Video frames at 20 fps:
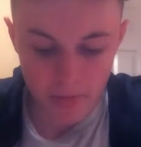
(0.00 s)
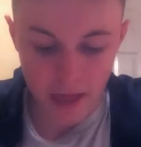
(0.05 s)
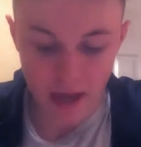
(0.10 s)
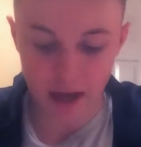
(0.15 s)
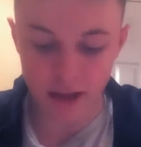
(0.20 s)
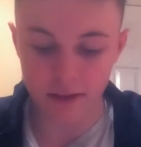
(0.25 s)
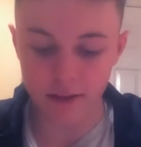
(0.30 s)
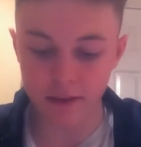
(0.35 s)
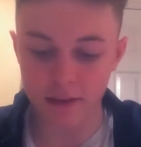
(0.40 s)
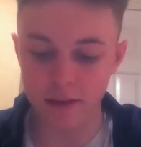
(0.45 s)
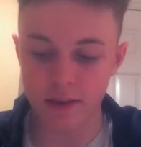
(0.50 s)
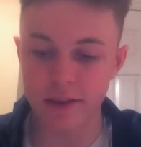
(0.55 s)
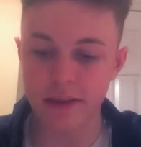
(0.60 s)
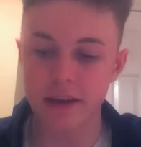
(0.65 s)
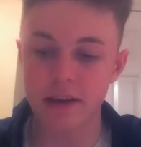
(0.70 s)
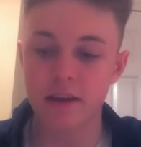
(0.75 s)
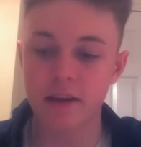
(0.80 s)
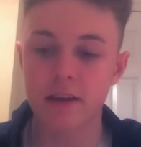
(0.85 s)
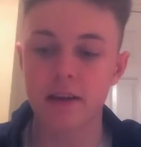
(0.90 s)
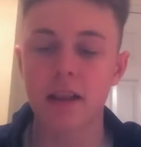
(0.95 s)
And
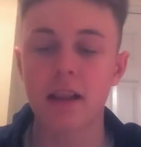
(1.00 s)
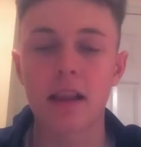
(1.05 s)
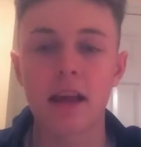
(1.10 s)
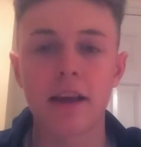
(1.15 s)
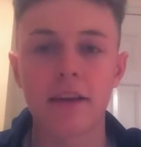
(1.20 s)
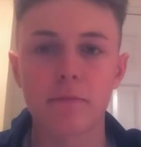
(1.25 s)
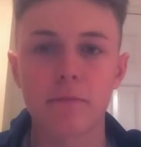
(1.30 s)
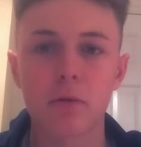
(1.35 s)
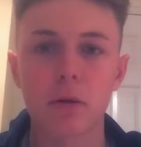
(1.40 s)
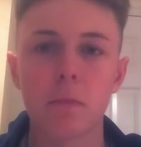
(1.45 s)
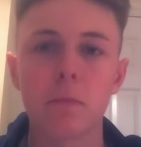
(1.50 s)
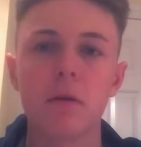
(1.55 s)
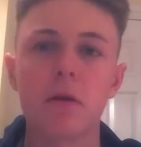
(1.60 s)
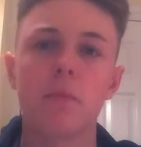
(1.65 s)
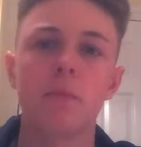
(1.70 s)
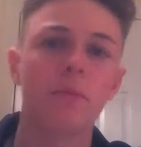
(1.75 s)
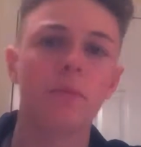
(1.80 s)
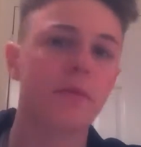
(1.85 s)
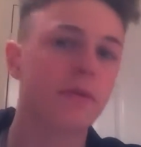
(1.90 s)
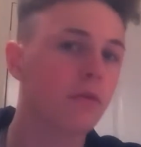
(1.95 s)
the last
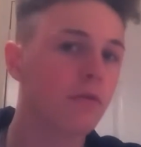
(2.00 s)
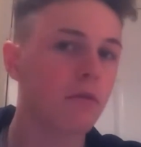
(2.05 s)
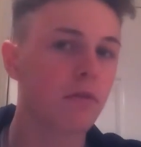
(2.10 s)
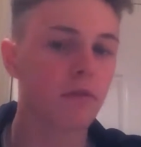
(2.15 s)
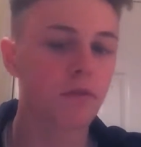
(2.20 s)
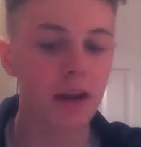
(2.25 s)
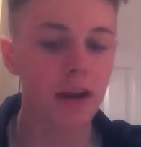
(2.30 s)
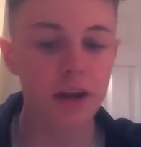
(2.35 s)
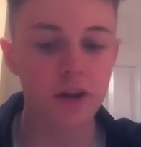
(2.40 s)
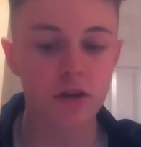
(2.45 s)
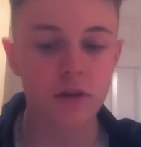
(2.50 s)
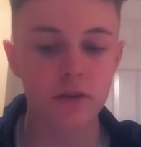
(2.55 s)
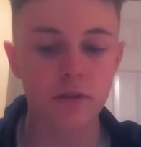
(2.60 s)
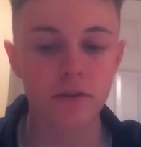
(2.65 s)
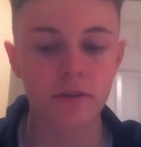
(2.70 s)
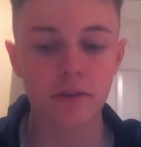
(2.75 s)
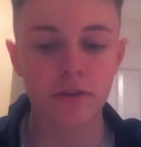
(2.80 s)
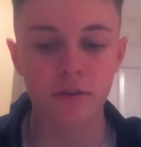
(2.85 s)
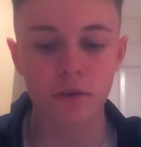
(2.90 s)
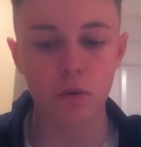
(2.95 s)
problem was the
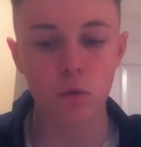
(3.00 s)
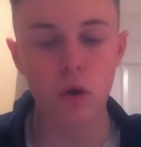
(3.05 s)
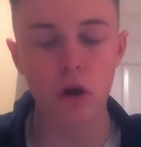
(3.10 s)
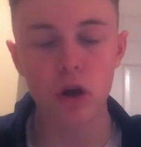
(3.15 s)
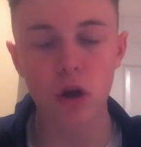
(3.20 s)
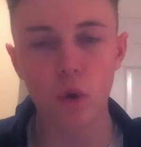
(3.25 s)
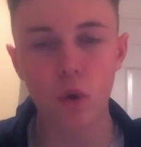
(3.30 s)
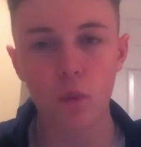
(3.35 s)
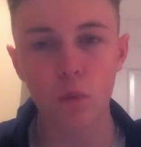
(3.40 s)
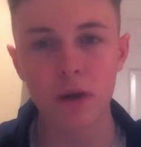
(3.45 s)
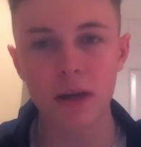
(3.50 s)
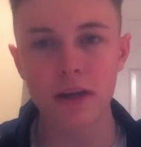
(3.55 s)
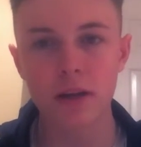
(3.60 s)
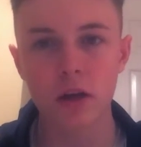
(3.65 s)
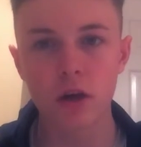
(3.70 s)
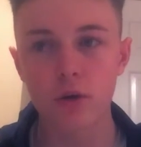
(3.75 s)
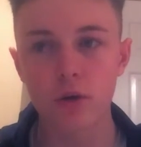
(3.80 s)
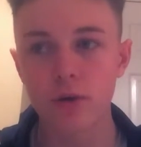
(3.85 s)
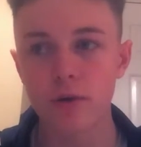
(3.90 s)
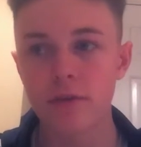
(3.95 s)
reflections. There's quite a lot of
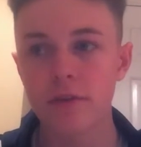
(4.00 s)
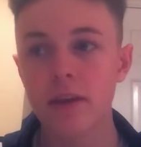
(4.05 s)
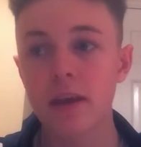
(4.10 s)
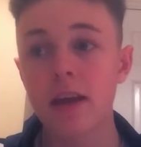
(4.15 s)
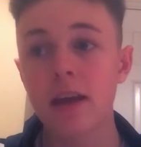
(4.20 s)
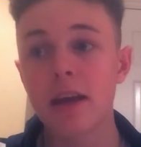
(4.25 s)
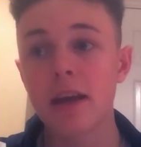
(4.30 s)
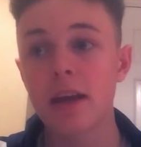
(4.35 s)
windows